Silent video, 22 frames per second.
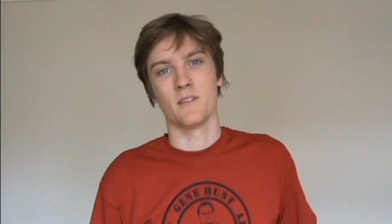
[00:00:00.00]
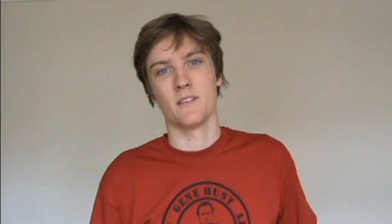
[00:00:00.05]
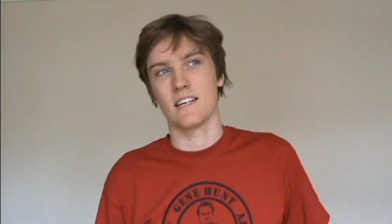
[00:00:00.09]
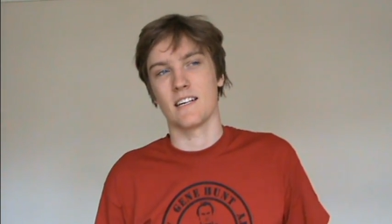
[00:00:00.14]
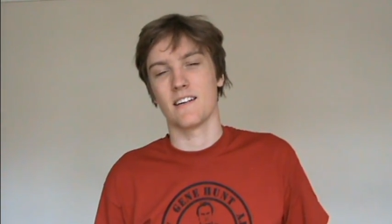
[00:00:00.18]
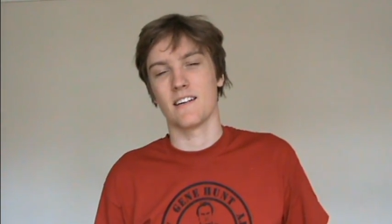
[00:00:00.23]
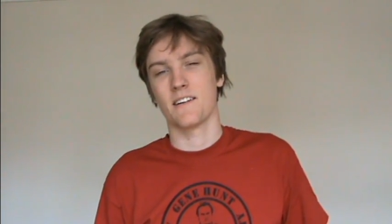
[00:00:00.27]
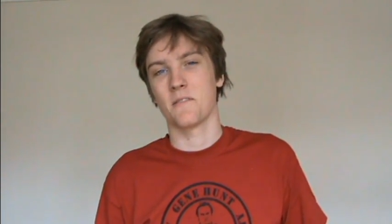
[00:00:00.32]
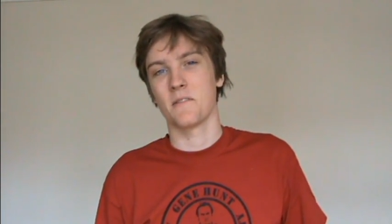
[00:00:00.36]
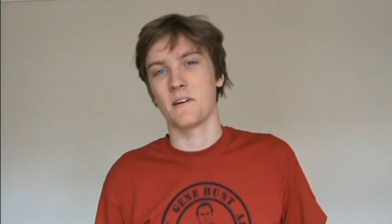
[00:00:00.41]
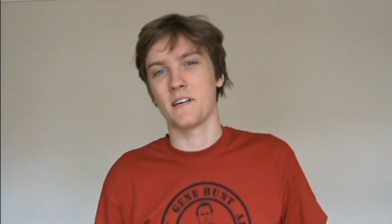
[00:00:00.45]

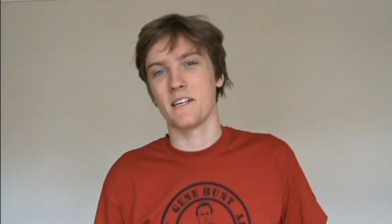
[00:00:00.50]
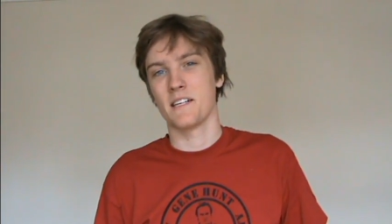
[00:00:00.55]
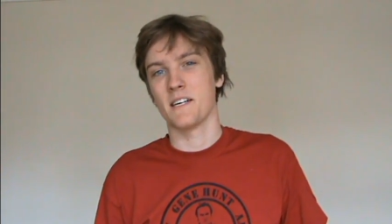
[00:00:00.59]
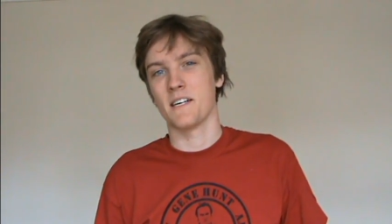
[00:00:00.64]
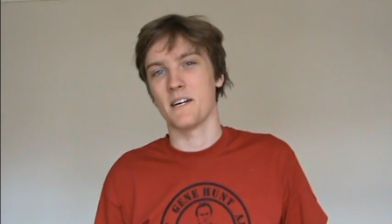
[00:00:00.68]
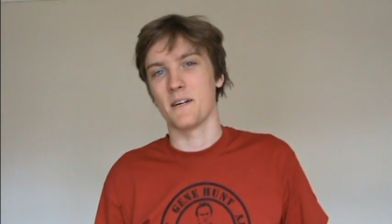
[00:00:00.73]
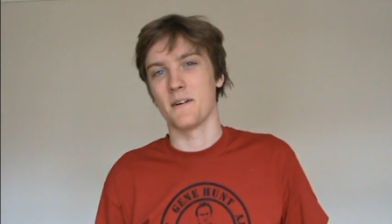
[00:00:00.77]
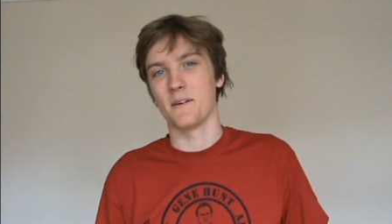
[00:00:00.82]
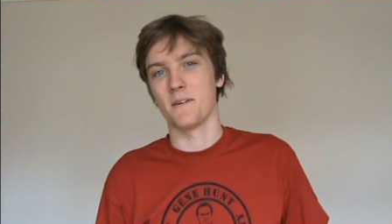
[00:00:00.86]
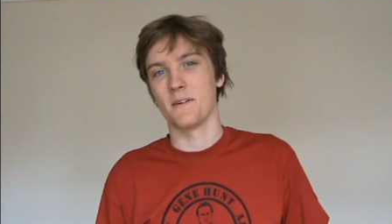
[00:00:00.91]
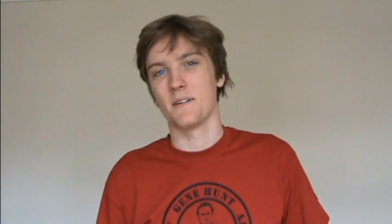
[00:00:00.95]
and I don't really
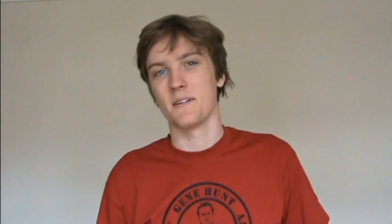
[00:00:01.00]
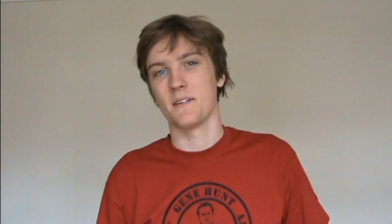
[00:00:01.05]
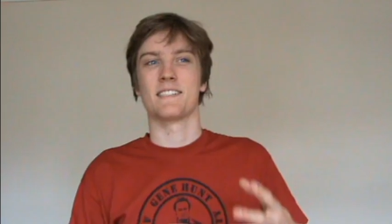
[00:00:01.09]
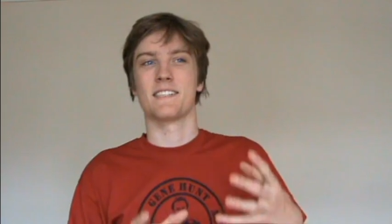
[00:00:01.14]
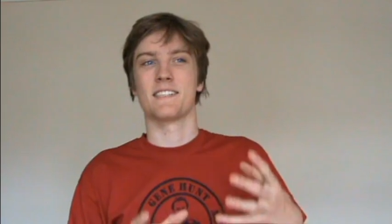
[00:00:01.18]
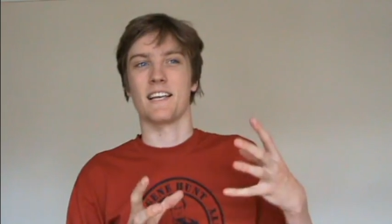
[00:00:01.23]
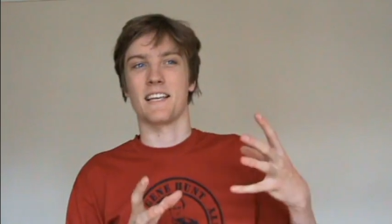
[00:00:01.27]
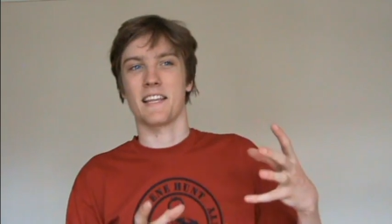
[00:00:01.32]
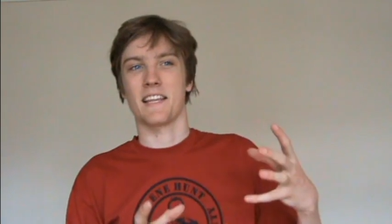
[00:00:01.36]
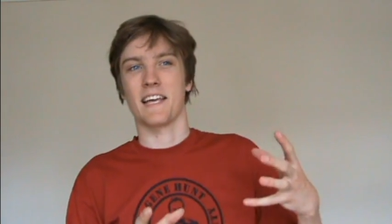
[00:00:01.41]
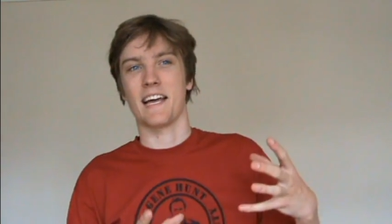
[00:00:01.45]
know, it's
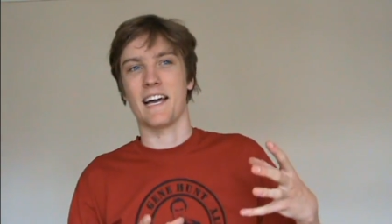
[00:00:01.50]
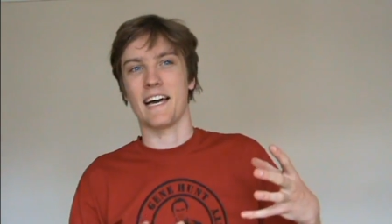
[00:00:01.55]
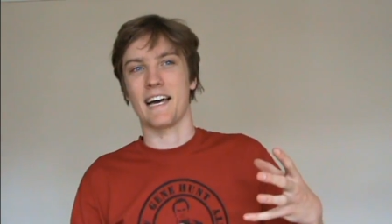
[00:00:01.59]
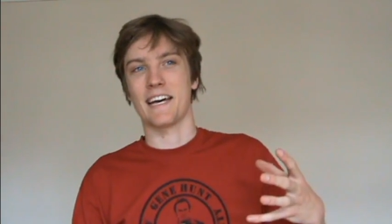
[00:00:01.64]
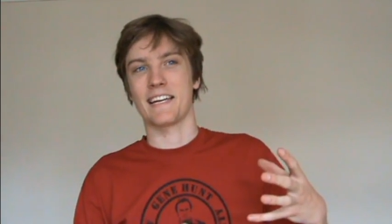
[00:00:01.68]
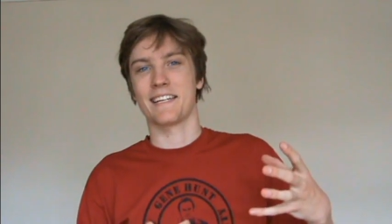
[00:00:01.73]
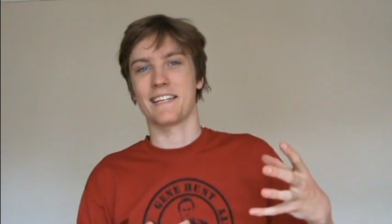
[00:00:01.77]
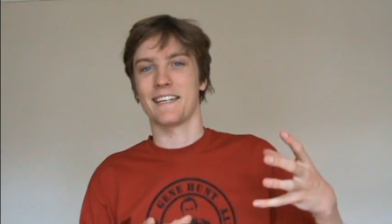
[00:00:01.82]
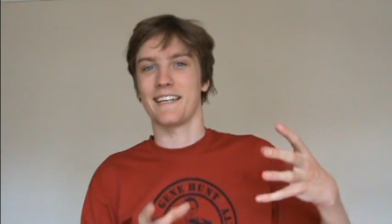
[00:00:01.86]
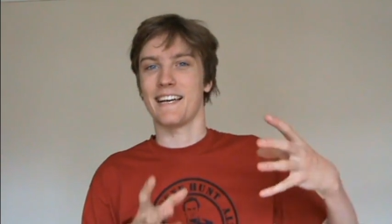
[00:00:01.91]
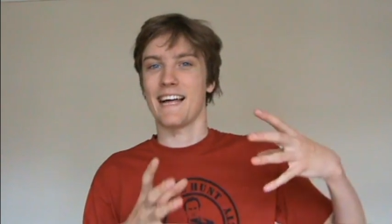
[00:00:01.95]
like they
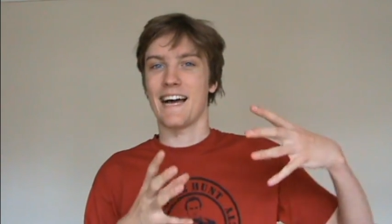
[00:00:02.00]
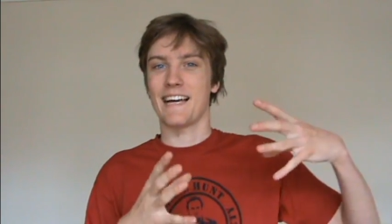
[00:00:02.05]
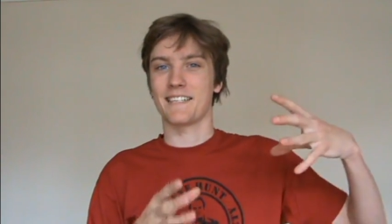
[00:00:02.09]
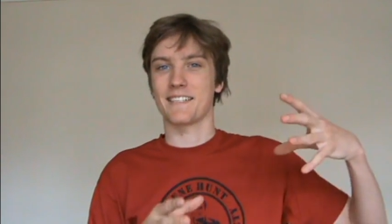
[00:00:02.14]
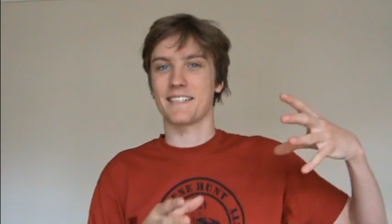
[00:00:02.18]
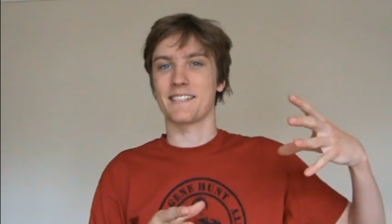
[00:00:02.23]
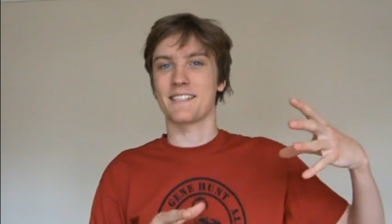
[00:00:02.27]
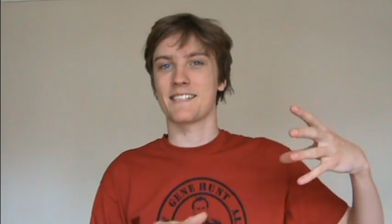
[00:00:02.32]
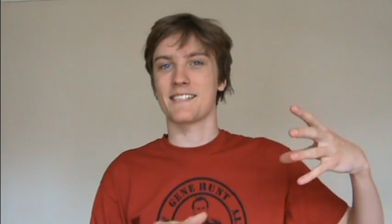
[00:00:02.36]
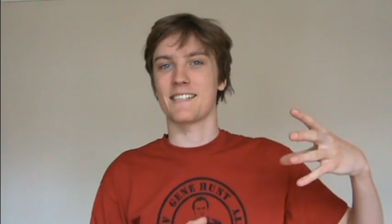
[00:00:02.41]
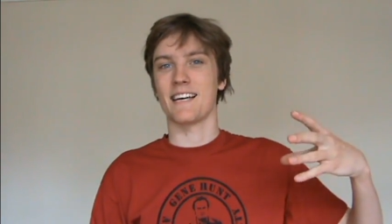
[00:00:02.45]
had
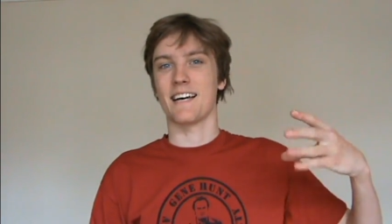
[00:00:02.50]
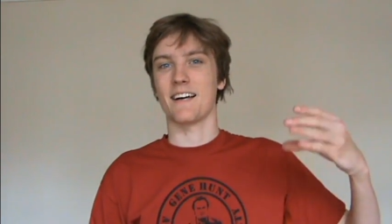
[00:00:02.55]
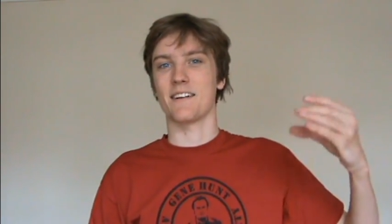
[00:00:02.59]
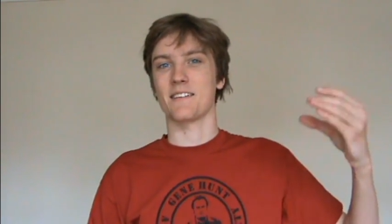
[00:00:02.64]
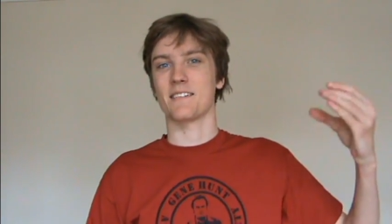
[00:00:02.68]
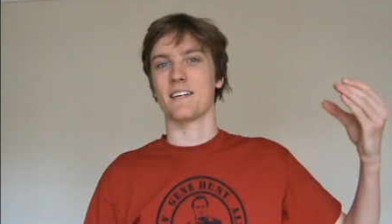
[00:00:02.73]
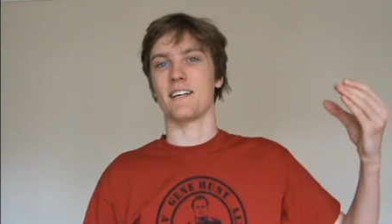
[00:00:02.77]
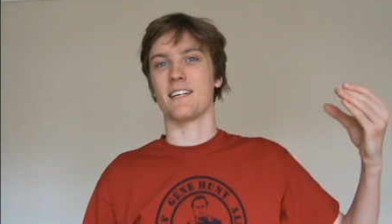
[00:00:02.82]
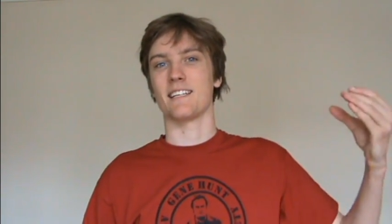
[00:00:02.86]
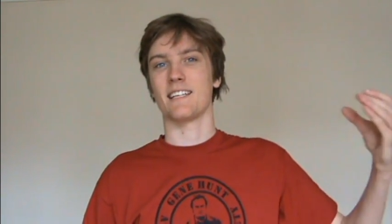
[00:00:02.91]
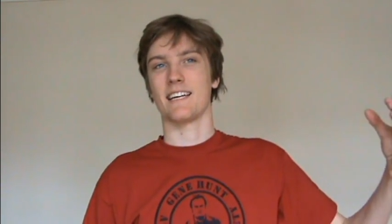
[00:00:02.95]
ladders
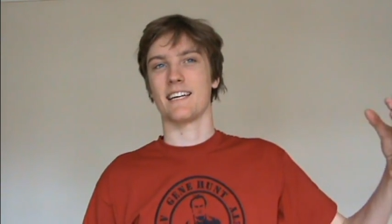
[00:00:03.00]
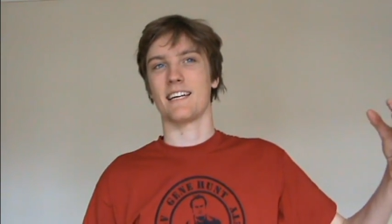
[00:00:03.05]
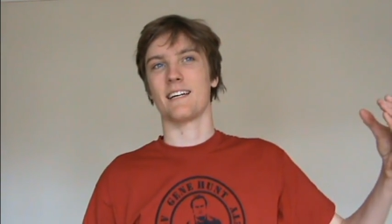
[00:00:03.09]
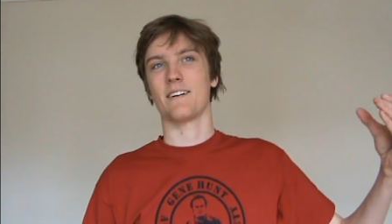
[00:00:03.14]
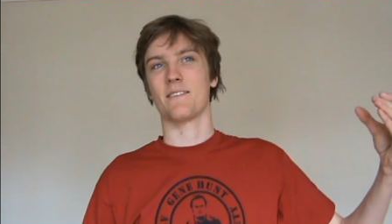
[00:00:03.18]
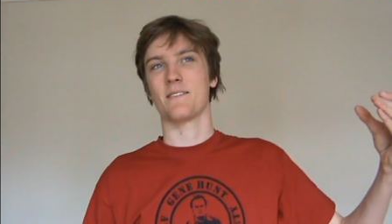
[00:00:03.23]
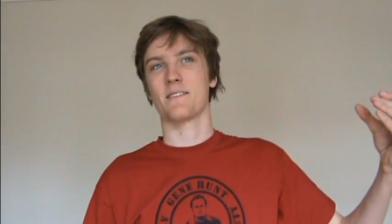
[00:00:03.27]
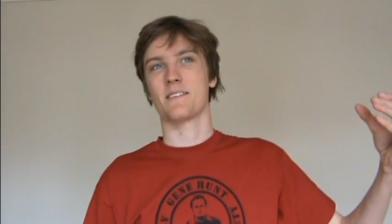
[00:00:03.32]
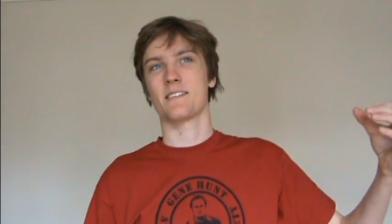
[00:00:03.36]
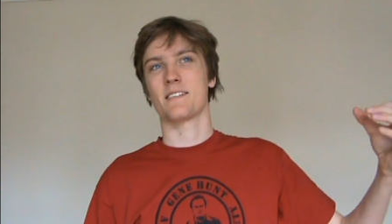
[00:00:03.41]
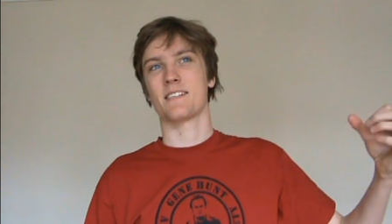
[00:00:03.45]
outside the
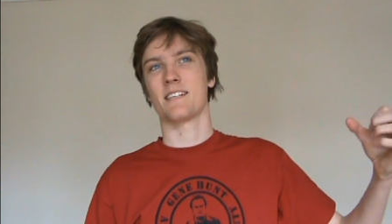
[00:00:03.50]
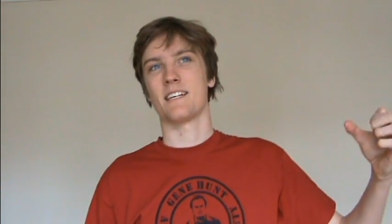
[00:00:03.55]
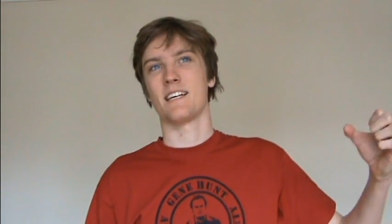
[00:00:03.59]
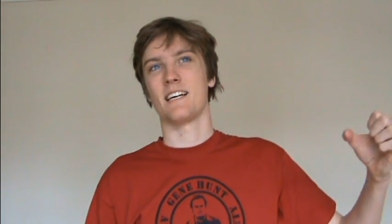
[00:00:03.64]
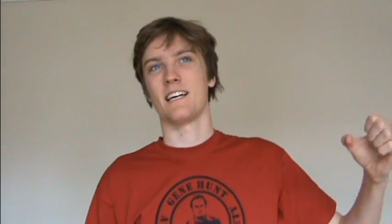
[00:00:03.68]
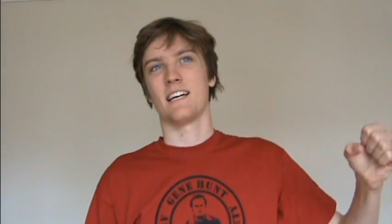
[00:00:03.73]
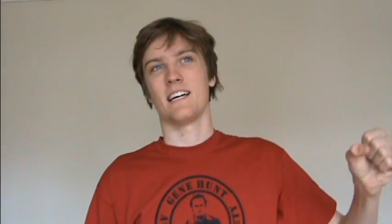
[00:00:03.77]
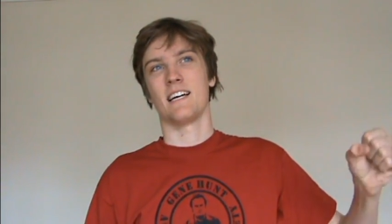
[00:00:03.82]
house